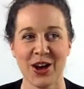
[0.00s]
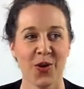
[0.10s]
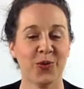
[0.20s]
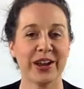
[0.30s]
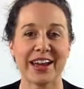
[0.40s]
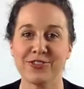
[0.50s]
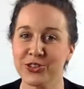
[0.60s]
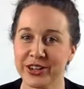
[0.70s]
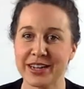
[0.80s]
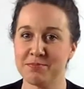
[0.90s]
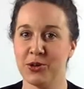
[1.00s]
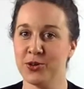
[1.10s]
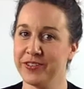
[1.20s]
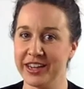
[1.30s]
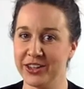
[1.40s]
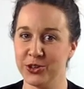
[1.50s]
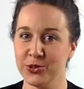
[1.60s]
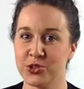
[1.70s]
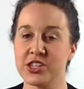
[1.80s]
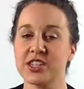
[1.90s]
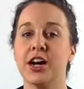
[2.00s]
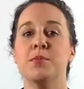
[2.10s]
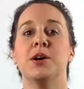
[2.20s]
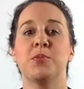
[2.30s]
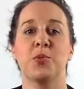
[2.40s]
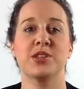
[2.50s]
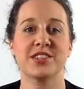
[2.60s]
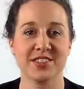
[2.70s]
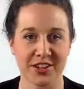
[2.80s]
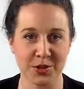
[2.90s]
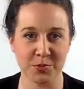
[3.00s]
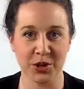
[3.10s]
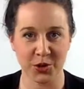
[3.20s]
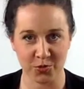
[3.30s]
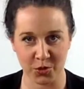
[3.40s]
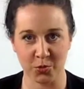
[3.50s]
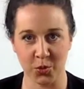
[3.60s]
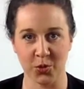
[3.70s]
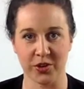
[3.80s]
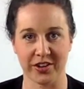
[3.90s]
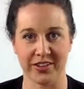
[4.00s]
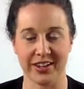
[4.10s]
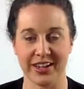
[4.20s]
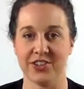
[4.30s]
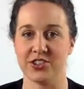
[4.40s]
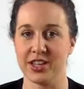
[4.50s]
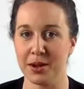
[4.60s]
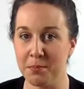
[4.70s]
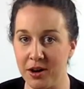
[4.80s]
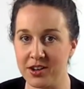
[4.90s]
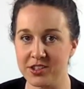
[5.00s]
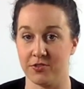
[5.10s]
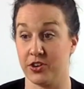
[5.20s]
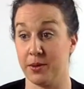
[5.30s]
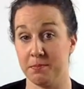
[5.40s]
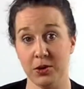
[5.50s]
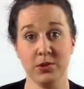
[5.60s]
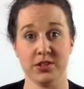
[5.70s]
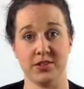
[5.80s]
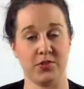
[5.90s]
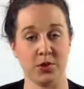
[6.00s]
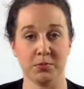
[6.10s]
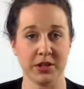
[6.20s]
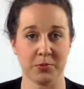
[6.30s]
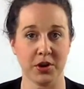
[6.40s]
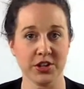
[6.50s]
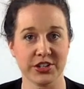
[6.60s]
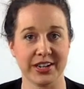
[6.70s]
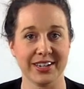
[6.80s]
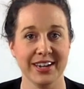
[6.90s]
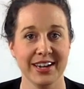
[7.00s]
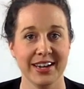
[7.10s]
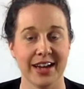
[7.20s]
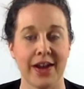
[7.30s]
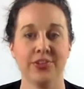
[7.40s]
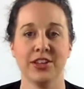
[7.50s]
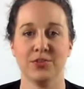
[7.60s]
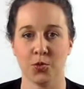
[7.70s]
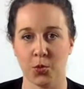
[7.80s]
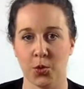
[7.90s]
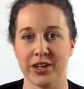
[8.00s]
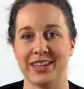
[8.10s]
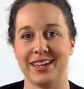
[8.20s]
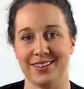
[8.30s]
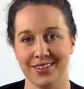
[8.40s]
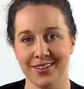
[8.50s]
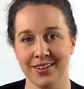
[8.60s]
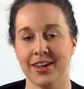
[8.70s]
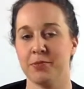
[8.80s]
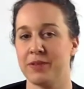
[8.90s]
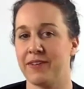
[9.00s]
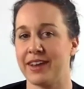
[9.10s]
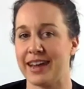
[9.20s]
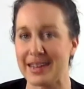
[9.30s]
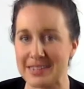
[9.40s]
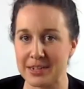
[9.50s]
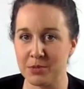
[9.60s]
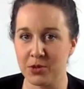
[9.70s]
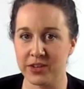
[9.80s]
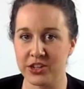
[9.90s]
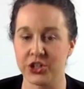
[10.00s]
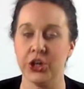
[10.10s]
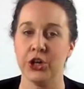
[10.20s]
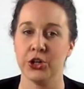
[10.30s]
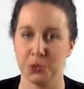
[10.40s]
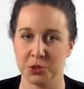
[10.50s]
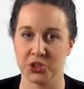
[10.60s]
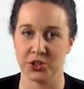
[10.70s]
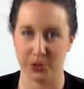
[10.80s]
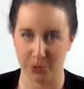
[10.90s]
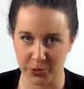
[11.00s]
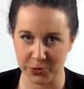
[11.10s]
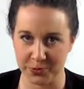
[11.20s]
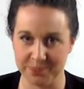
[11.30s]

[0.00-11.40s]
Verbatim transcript: Whatever can motivate you, just come up with some reward. Again, just like a boss offering a bonus if you complete a project, having that reward at the end can be fantastic motivation to push you through.